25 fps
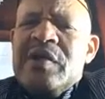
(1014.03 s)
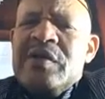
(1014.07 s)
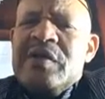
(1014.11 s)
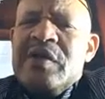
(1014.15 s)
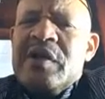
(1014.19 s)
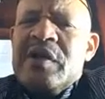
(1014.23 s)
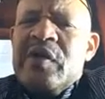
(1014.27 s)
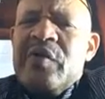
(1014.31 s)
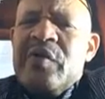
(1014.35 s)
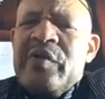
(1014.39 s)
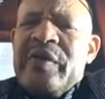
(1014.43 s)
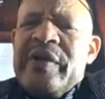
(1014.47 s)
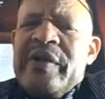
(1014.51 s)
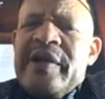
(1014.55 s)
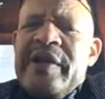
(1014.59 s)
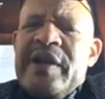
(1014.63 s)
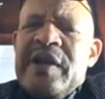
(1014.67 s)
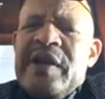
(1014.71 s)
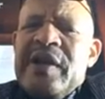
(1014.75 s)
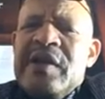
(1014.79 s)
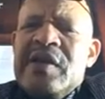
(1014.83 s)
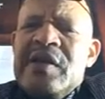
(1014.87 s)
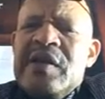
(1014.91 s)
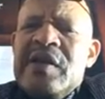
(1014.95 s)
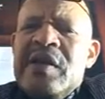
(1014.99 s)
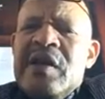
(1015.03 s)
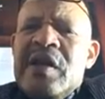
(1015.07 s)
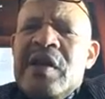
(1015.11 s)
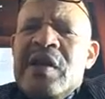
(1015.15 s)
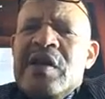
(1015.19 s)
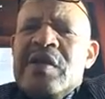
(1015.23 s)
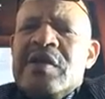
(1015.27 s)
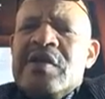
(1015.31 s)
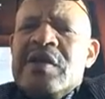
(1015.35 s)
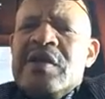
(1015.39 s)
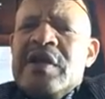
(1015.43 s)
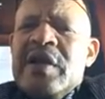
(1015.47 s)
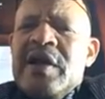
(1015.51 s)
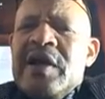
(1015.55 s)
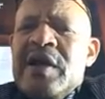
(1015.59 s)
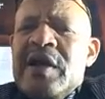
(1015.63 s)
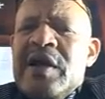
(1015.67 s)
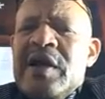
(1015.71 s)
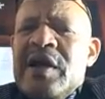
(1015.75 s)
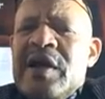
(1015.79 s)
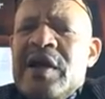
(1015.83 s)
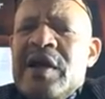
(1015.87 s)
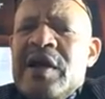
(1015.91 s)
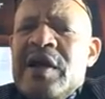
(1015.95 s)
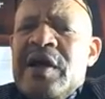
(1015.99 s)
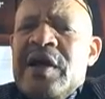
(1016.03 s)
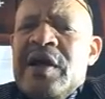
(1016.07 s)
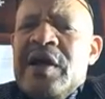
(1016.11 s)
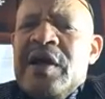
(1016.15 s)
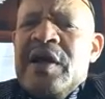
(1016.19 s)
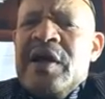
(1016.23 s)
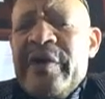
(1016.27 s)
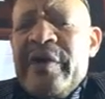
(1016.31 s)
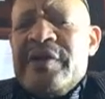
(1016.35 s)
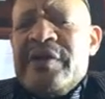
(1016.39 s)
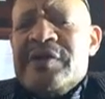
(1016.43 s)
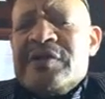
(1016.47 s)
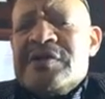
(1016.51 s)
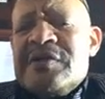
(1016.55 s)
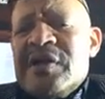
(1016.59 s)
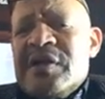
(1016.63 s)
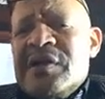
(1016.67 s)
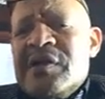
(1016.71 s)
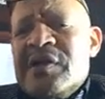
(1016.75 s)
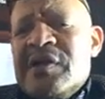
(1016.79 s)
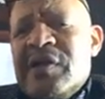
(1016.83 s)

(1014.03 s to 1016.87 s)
And they quickly appointed